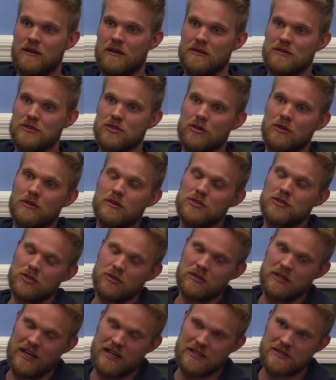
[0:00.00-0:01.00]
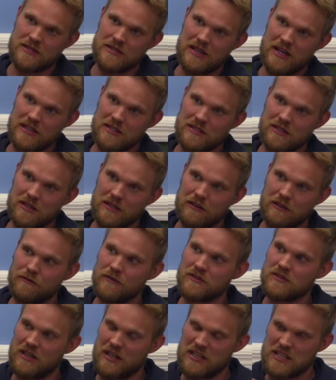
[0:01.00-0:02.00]
So that's the
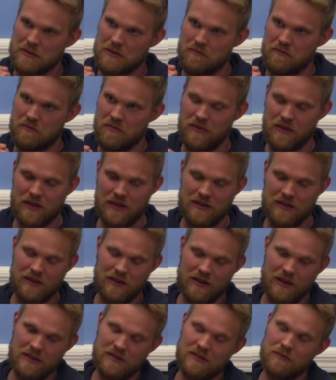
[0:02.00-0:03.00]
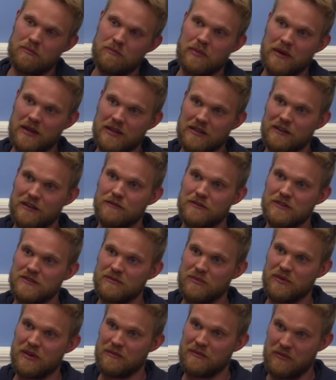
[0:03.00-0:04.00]
difference, and it's a big difference,
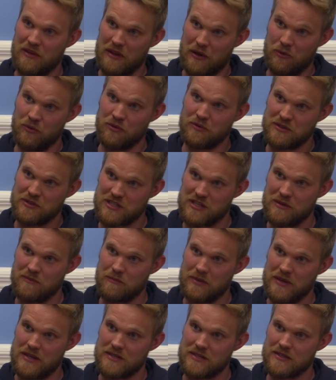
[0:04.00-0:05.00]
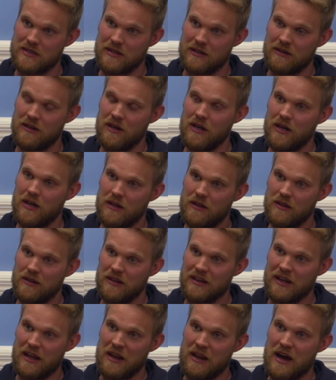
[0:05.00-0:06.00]
the ownership piece there,
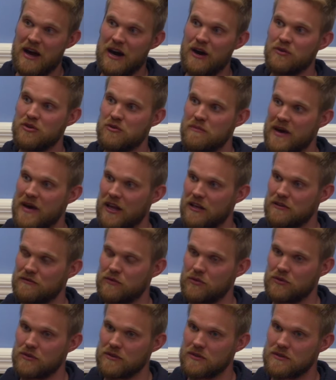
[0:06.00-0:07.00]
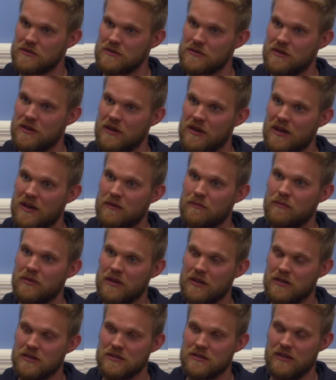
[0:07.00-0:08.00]
and how you manage forests.
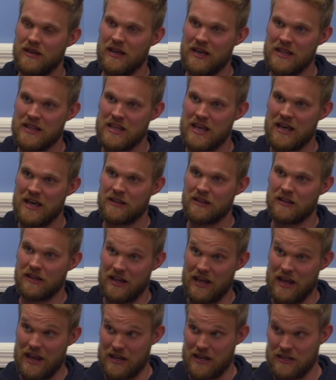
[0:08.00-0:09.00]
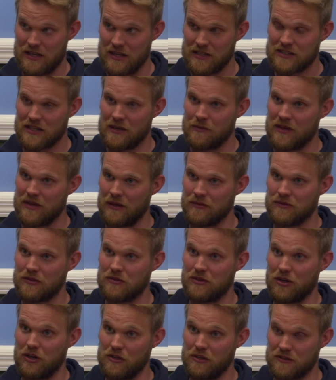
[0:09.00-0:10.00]
Because in the end of the day, it does come down to
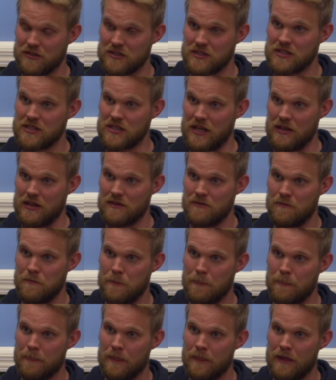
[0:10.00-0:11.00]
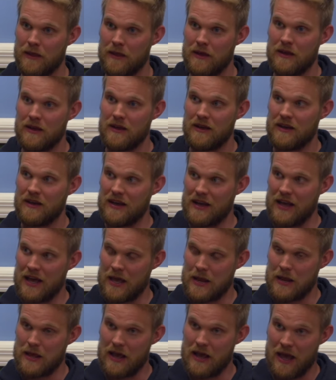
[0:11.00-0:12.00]
dollars and cents.
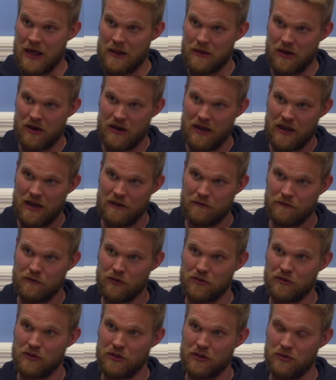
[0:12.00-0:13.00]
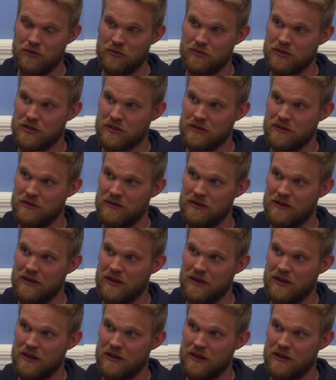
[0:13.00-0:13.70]
And if you're the owner,